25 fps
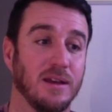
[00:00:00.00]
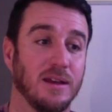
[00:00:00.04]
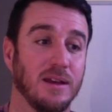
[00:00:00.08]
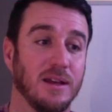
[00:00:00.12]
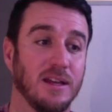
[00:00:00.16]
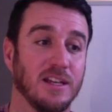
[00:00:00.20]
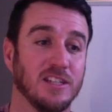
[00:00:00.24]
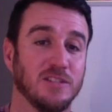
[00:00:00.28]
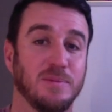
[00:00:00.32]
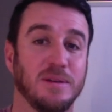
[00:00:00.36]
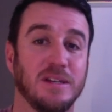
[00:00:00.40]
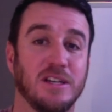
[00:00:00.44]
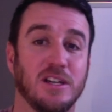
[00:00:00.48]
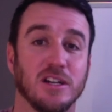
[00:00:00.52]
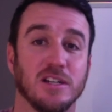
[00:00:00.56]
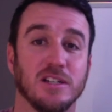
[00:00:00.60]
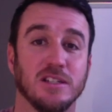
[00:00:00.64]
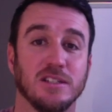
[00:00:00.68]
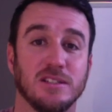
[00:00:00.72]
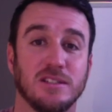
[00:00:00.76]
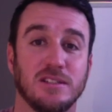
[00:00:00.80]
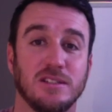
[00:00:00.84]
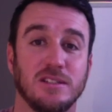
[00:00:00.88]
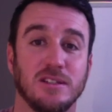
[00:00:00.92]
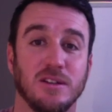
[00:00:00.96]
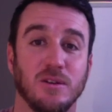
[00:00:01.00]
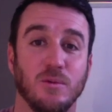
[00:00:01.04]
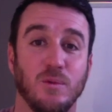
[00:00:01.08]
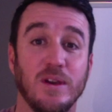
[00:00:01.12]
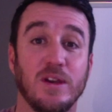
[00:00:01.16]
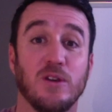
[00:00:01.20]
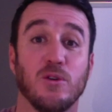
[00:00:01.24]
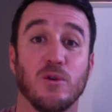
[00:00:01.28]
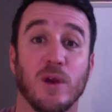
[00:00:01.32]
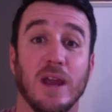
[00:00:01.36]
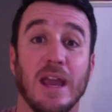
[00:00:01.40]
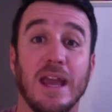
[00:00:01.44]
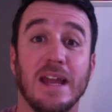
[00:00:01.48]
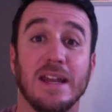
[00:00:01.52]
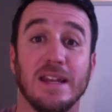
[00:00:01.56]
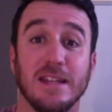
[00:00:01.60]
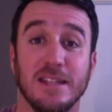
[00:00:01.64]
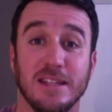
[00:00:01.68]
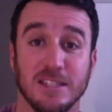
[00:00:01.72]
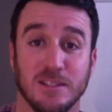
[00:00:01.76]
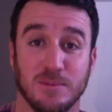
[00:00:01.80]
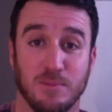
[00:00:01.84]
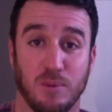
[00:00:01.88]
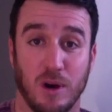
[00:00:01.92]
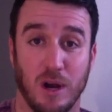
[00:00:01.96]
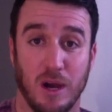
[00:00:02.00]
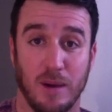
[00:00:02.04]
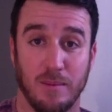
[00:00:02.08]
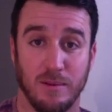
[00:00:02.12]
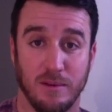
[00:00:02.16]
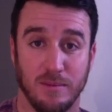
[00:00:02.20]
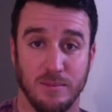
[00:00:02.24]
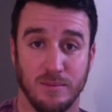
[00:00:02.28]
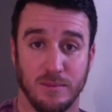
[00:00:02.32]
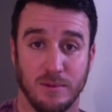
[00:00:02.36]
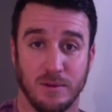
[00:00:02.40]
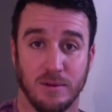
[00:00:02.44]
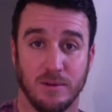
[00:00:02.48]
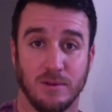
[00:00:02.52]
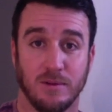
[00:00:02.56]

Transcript: is because we created this problem.